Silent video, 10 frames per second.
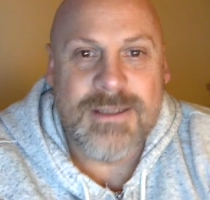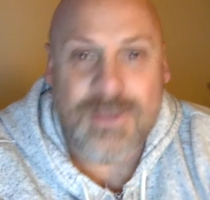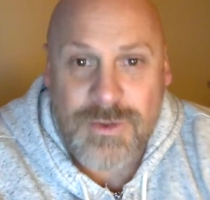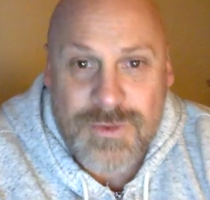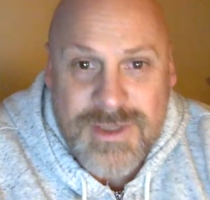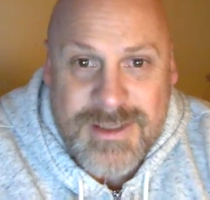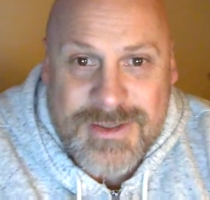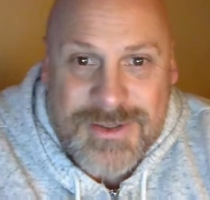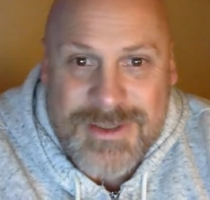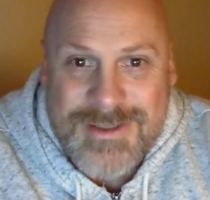Hello,
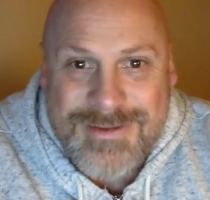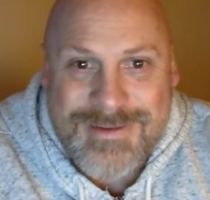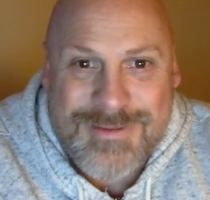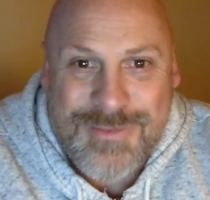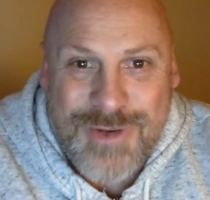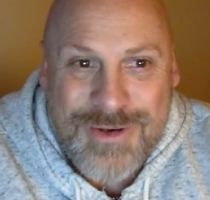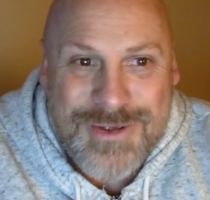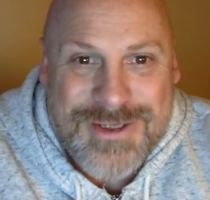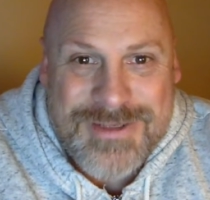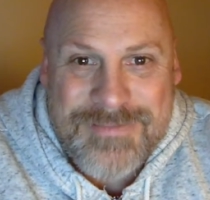sisters and
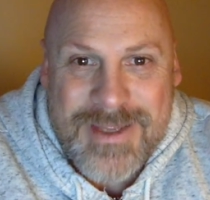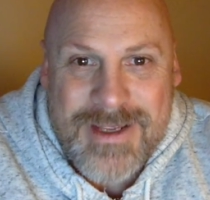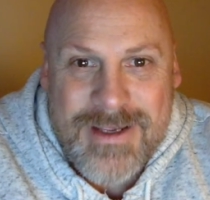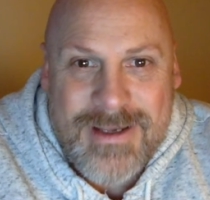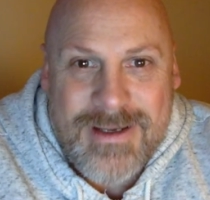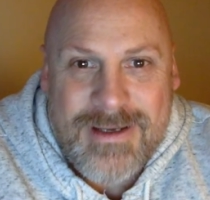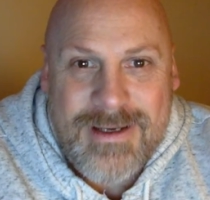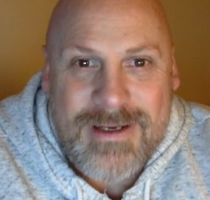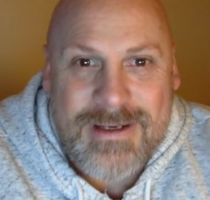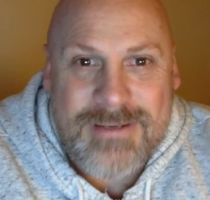brothers.
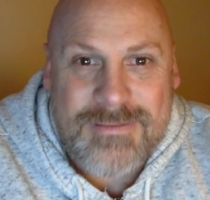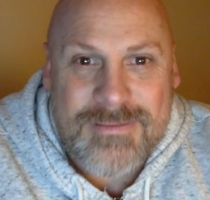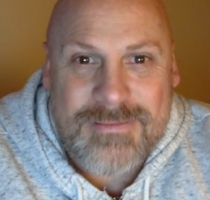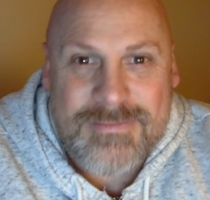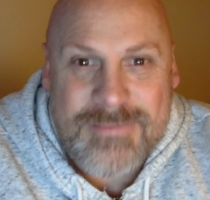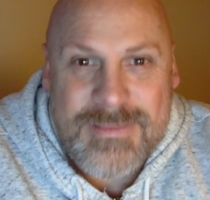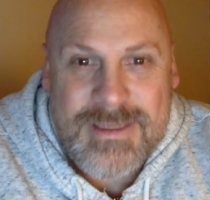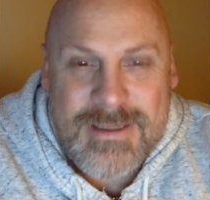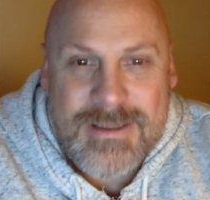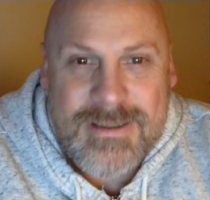Um,
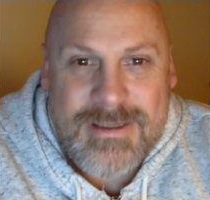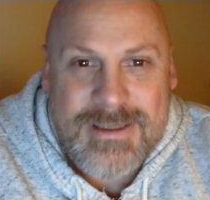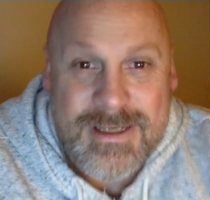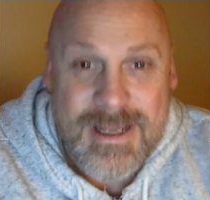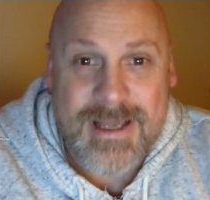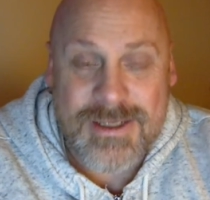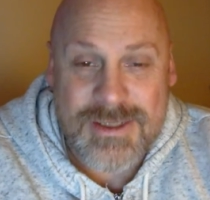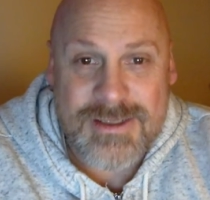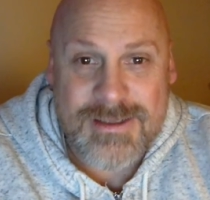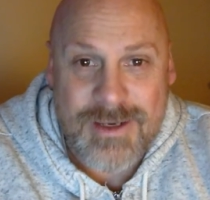today,
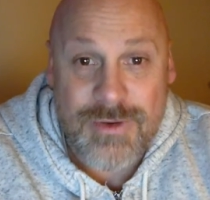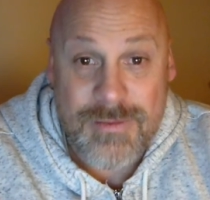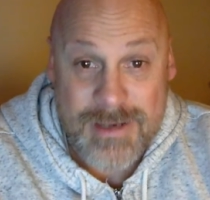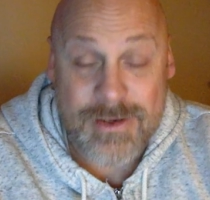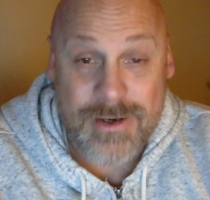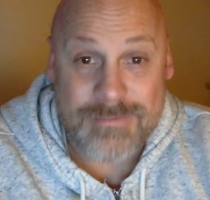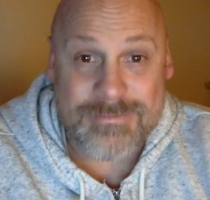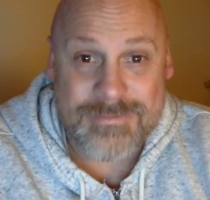just a reminder